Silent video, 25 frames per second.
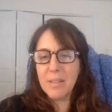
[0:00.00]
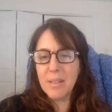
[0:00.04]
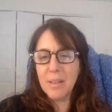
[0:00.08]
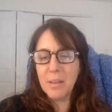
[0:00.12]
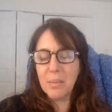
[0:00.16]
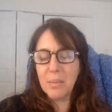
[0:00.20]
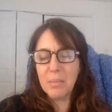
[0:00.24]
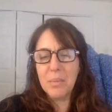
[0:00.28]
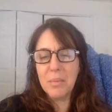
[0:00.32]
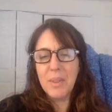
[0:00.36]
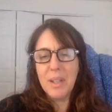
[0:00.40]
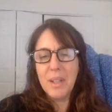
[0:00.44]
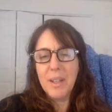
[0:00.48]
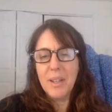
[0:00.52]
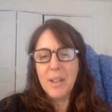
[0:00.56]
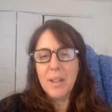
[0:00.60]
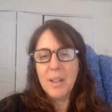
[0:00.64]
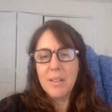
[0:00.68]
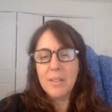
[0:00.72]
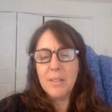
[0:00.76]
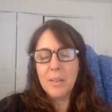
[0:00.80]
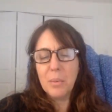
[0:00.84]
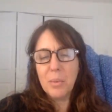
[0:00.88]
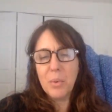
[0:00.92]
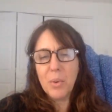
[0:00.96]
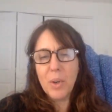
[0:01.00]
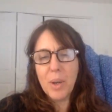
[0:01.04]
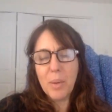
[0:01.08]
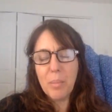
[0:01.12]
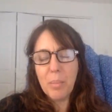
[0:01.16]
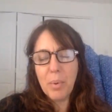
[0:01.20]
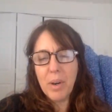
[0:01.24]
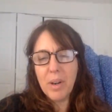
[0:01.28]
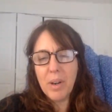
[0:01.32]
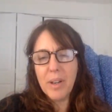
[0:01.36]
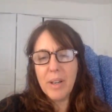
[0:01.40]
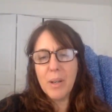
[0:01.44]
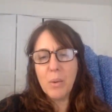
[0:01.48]
some some great
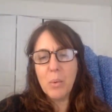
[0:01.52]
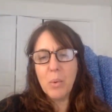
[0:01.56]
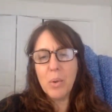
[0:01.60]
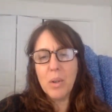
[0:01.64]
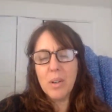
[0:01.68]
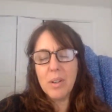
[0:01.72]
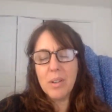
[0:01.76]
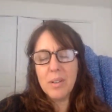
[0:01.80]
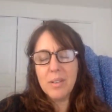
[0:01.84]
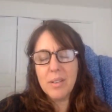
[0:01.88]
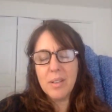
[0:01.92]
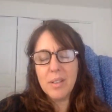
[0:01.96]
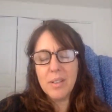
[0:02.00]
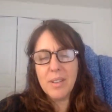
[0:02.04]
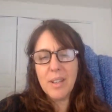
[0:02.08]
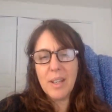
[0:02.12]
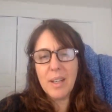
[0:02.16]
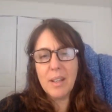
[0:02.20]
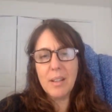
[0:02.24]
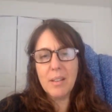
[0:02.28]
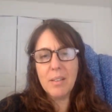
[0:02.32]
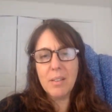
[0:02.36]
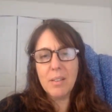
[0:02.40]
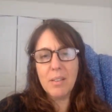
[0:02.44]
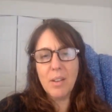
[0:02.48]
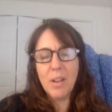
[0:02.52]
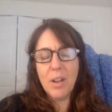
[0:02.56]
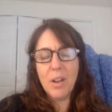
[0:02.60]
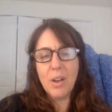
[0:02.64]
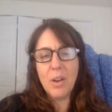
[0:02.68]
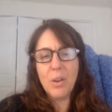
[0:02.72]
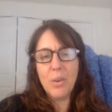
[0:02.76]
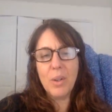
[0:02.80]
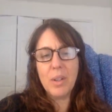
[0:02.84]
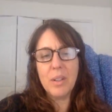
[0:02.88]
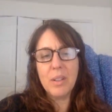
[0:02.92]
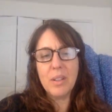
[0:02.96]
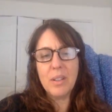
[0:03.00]
parting words to take it slow
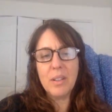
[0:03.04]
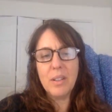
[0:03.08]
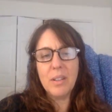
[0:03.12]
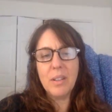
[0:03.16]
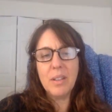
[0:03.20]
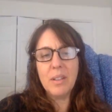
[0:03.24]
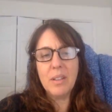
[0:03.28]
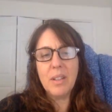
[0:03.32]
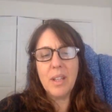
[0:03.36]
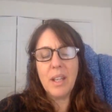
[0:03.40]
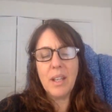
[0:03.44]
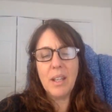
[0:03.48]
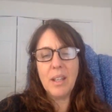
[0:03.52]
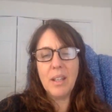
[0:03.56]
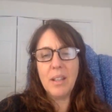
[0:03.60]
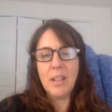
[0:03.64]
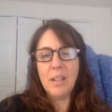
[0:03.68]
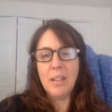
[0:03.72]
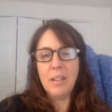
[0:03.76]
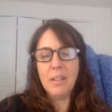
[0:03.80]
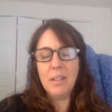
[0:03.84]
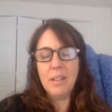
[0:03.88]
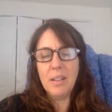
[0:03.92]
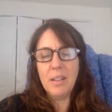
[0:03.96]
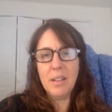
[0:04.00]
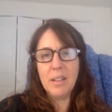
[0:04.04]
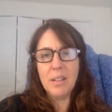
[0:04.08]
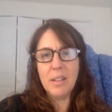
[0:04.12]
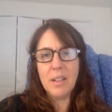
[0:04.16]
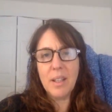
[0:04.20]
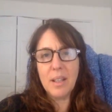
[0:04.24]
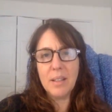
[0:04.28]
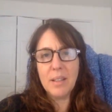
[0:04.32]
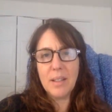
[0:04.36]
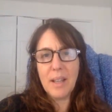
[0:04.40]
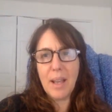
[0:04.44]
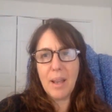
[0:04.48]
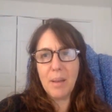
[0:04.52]
and take it easy and take
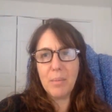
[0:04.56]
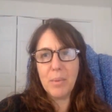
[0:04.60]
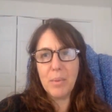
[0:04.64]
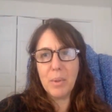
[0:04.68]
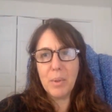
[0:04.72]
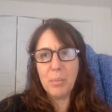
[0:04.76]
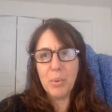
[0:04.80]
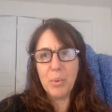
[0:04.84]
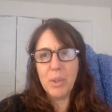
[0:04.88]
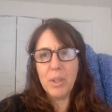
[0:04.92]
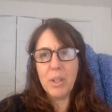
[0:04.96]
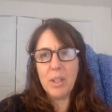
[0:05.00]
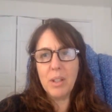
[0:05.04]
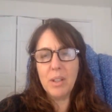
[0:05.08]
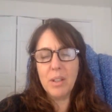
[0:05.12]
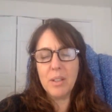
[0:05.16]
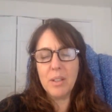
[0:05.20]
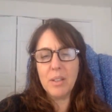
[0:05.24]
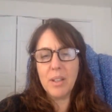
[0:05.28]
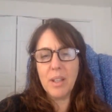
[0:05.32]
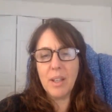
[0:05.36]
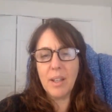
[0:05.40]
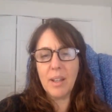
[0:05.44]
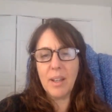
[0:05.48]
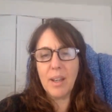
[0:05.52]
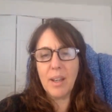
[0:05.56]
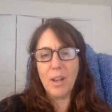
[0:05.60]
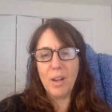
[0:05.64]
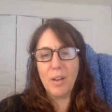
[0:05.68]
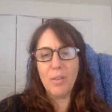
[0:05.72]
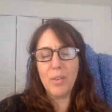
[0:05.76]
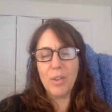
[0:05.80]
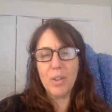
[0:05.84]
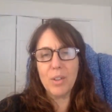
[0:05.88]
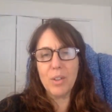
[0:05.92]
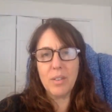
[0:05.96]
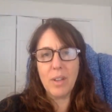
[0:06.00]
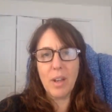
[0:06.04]
time to breathe and take care of
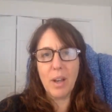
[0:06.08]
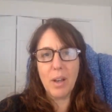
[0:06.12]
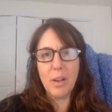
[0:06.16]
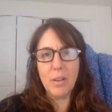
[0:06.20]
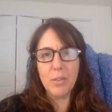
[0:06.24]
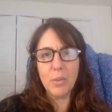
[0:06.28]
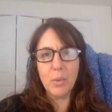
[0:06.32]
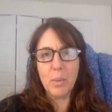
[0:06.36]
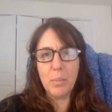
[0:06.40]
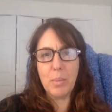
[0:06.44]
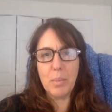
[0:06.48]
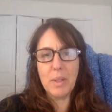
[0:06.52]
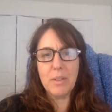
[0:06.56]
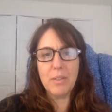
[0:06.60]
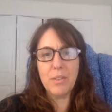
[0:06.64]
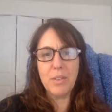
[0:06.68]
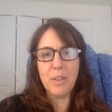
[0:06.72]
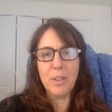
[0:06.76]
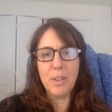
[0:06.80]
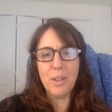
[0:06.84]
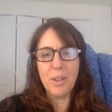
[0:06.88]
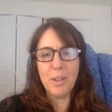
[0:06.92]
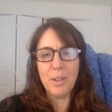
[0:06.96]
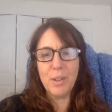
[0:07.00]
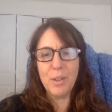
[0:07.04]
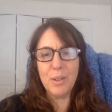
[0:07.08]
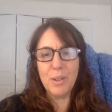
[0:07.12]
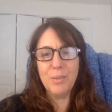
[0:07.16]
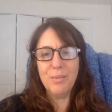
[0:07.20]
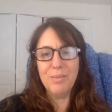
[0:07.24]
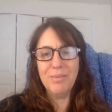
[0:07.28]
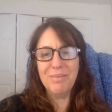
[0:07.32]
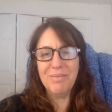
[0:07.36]
yourselves. We miss you.